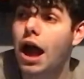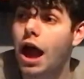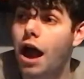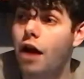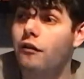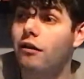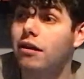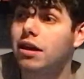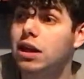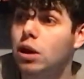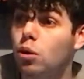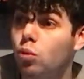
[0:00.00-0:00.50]
I
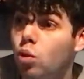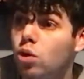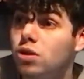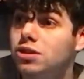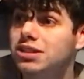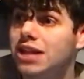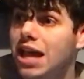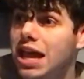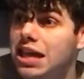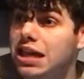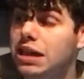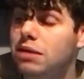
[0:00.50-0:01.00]
reckon it wouldn't
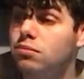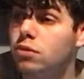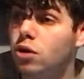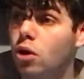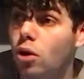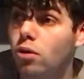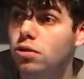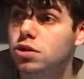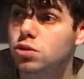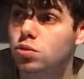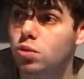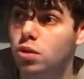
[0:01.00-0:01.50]
take him
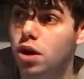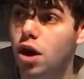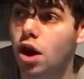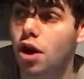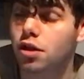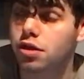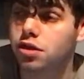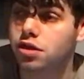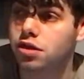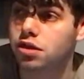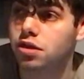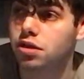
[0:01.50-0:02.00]
long to
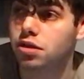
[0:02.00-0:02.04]
unearth